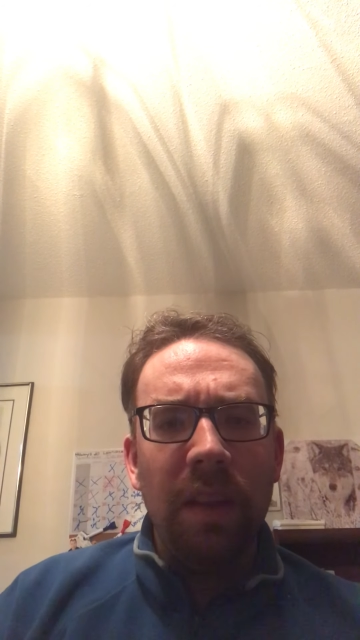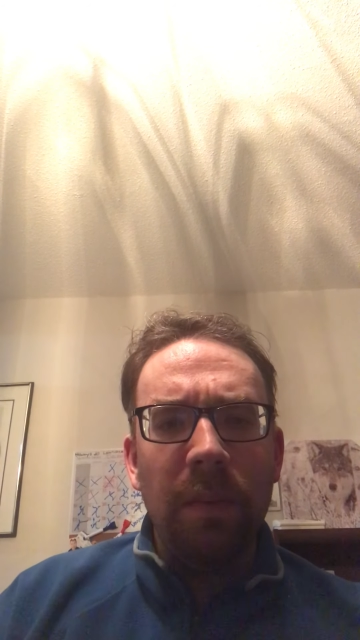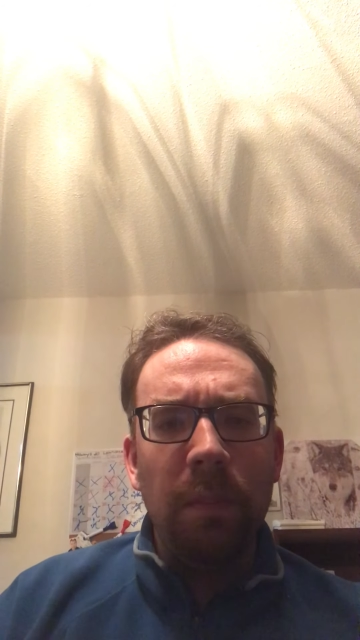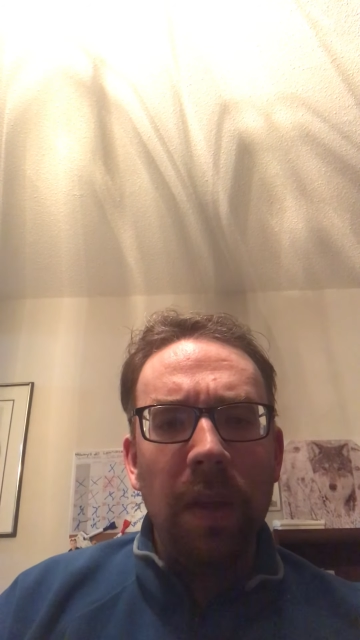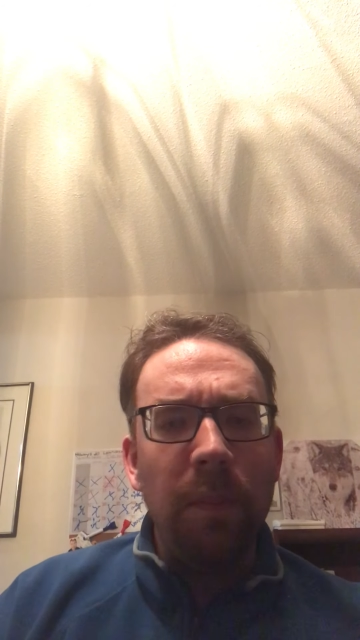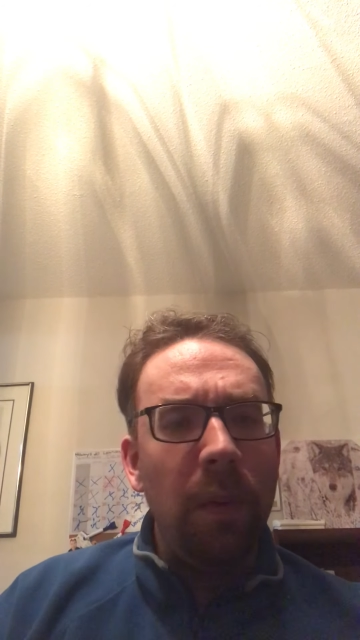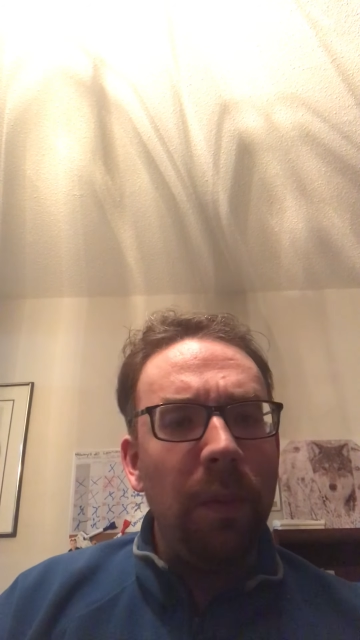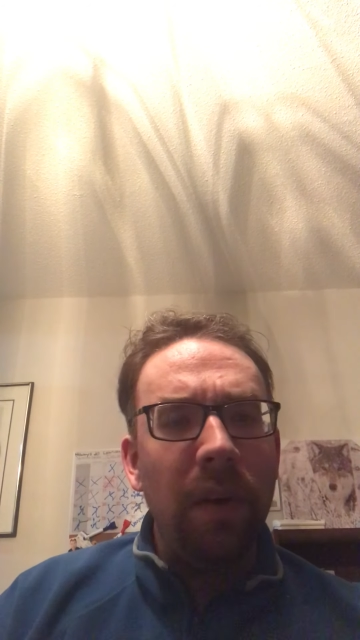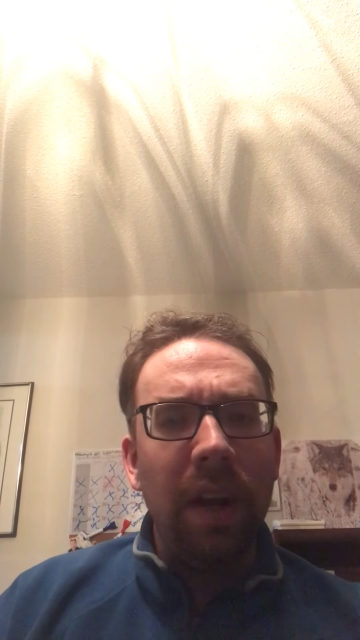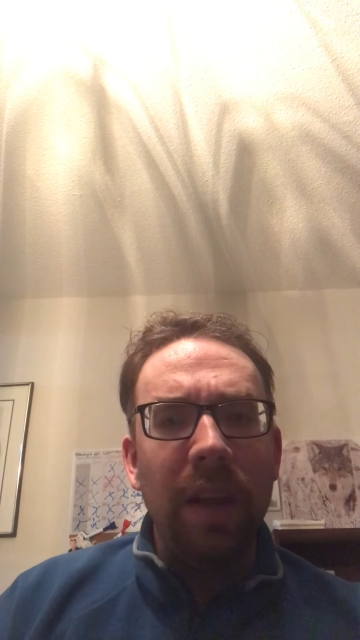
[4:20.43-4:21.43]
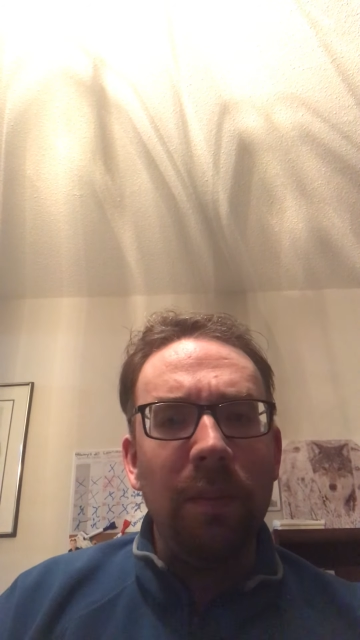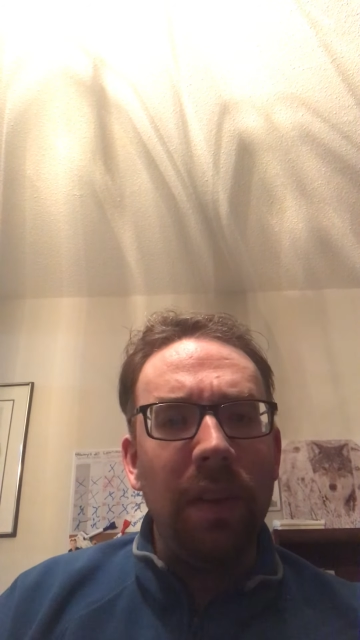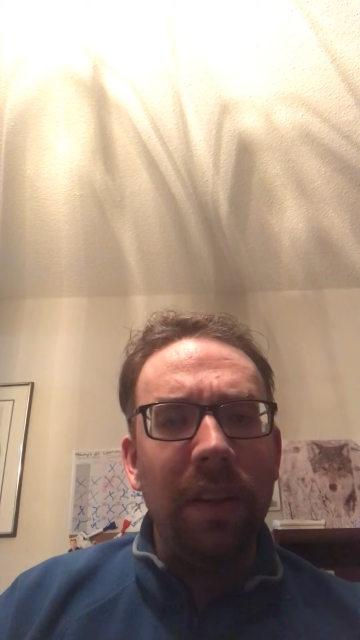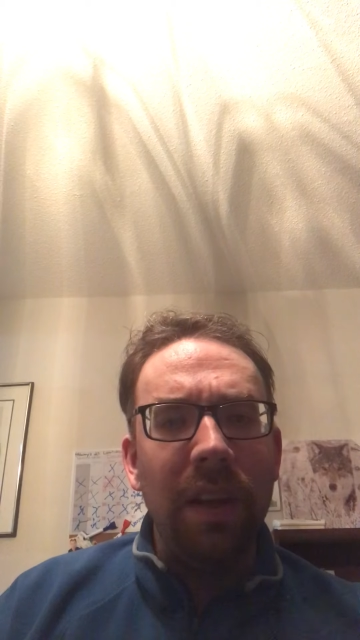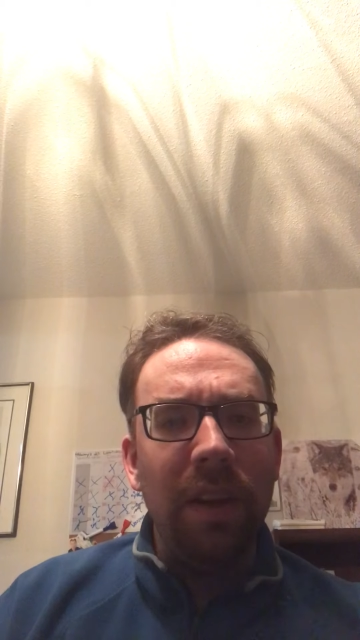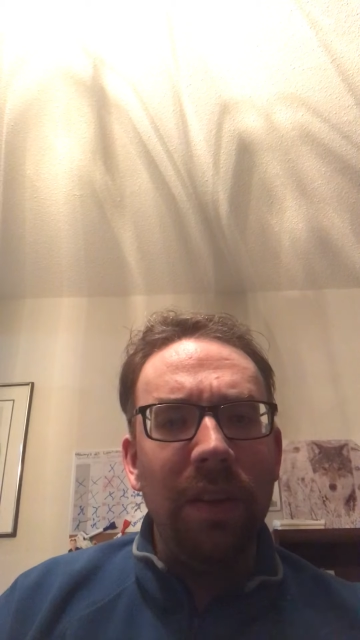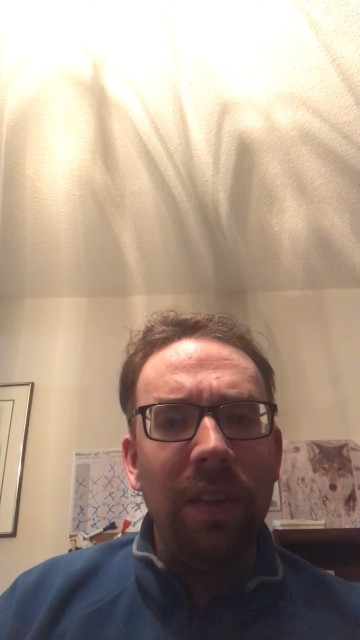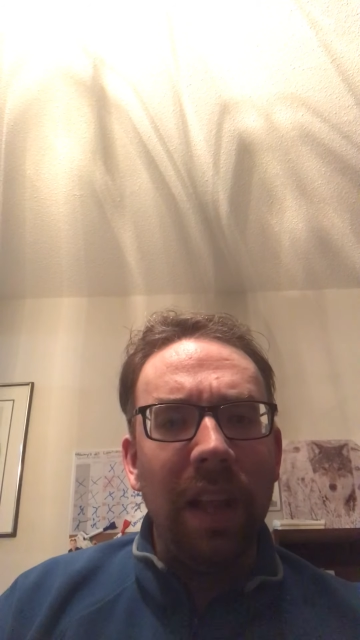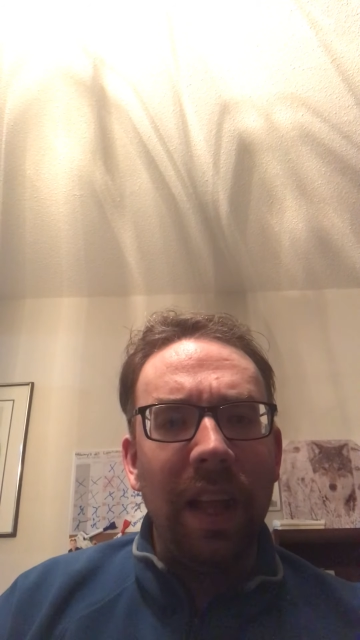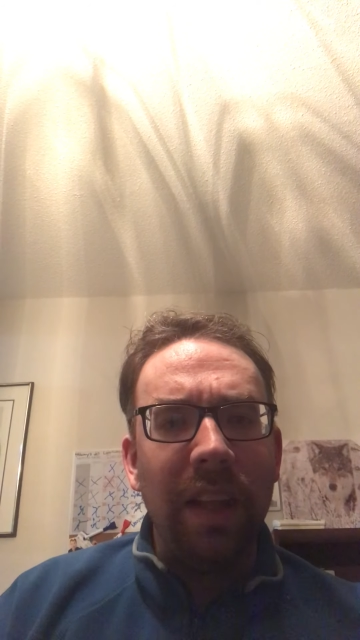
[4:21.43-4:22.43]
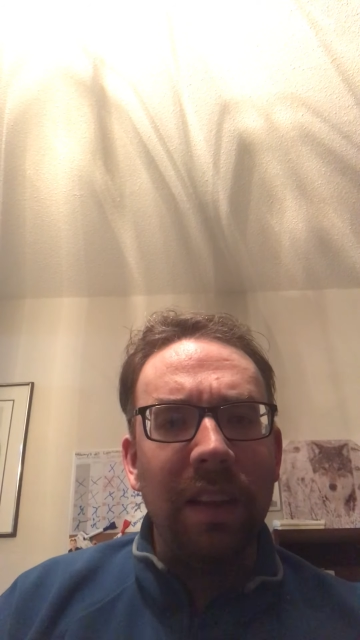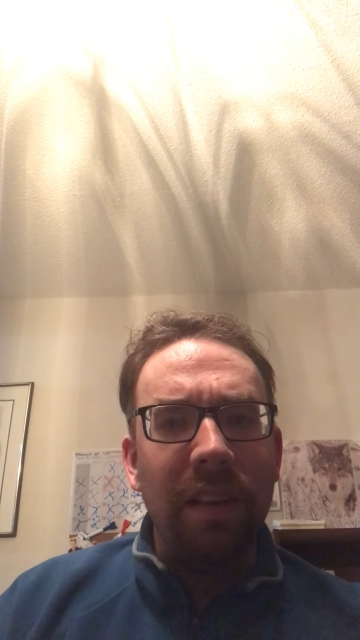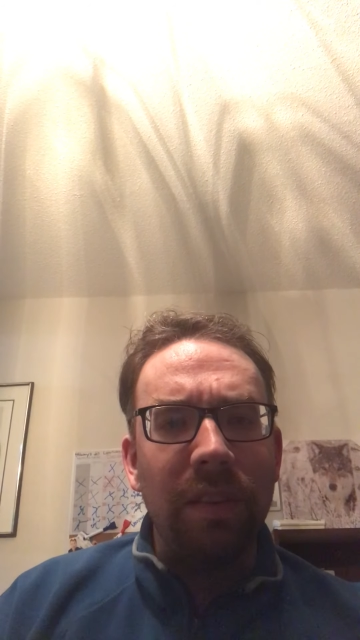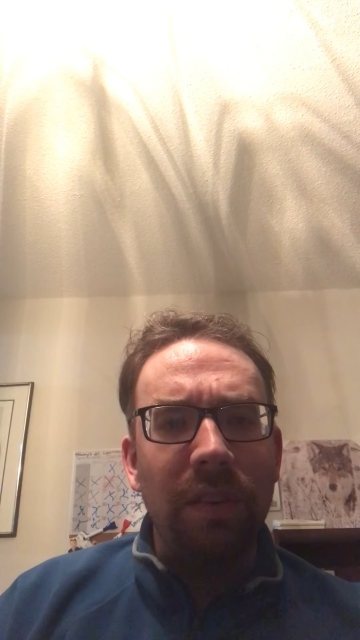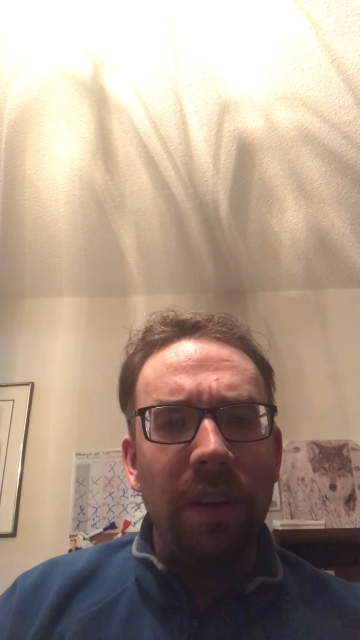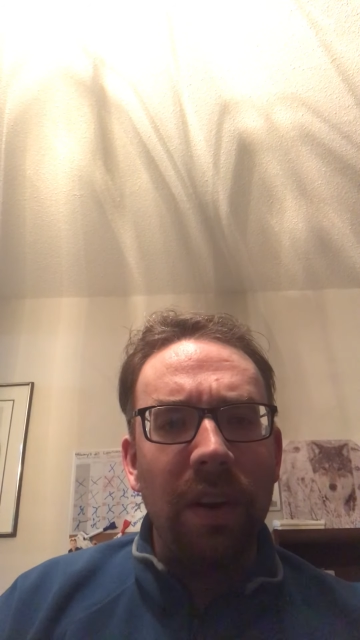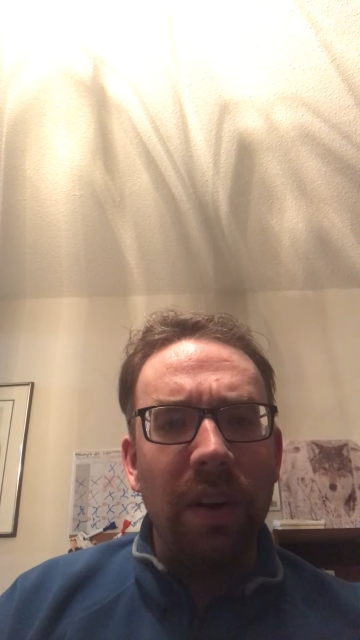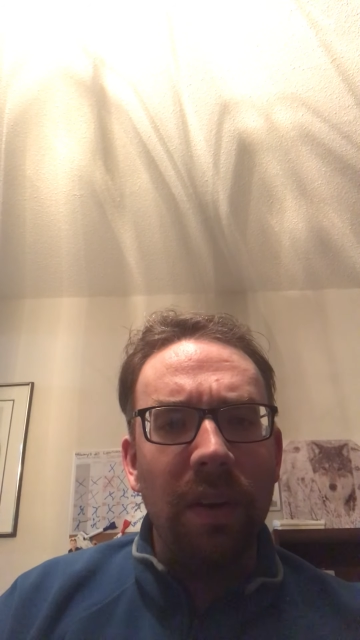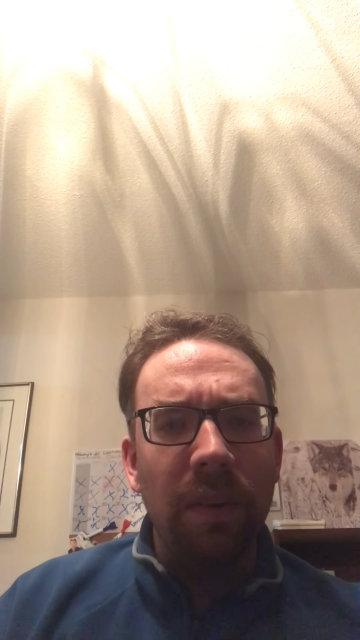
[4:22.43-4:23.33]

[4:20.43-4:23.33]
people weren't able to do that this year.